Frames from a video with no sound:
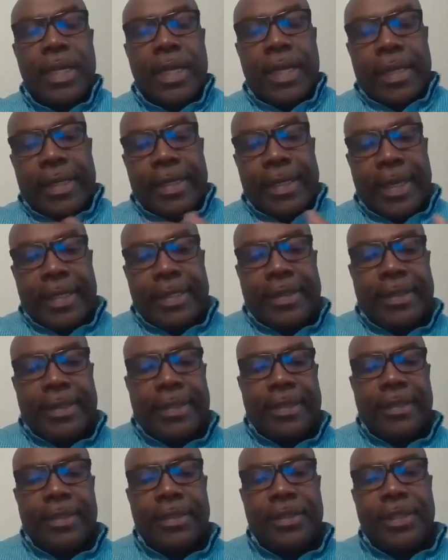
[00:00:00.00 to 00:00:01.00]

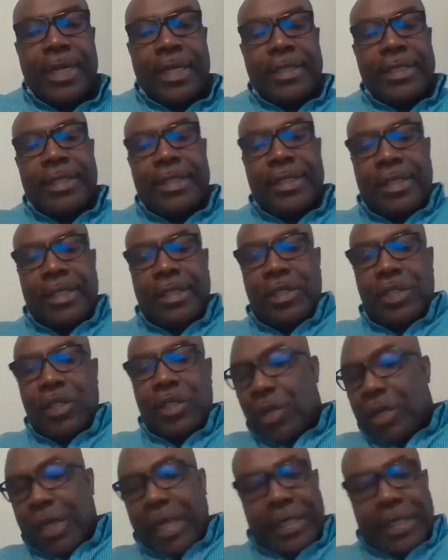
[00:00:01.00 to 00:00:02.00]
Yes, transitioning to
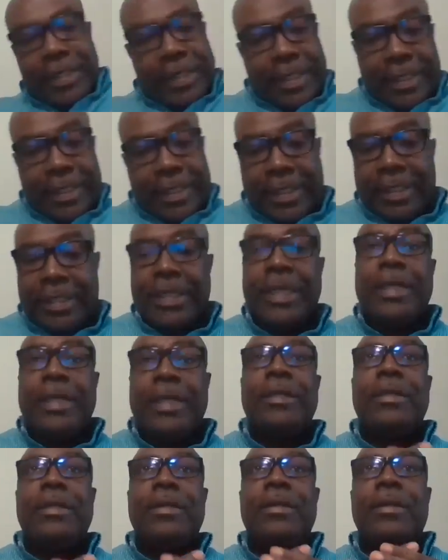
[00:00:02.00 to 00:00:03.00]
online teaching
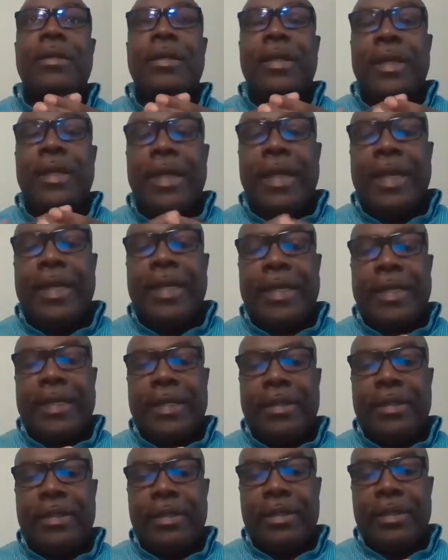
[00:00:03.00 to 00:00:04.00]
and
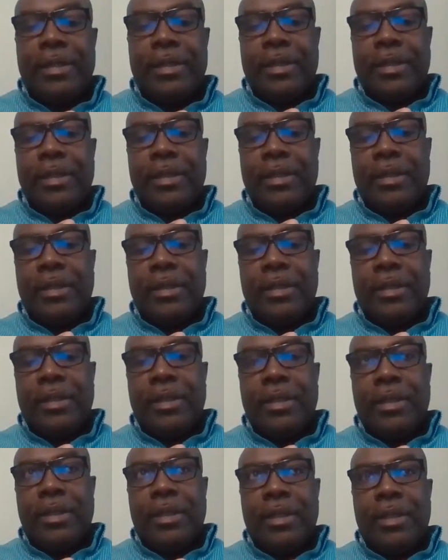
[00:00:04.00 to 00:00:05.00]
learning
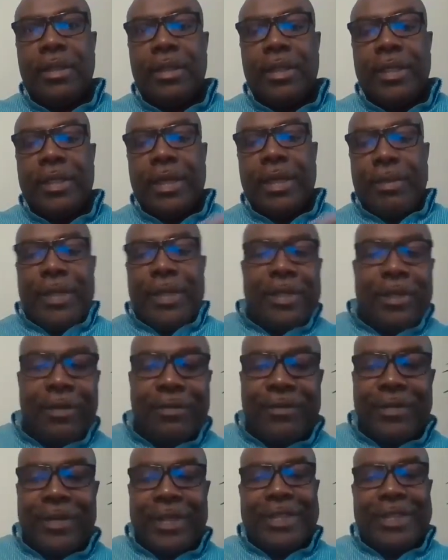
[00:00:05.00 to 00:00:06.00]
in the middle
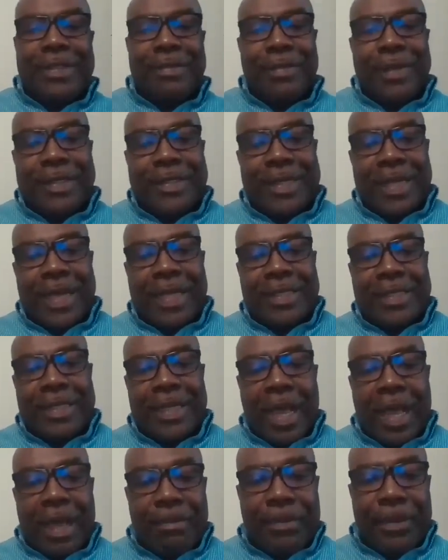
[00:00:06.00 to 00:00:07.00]
of the semester as it
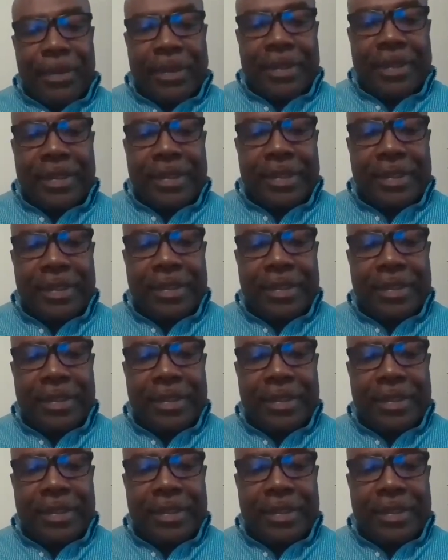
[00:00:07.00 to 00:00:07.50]
happened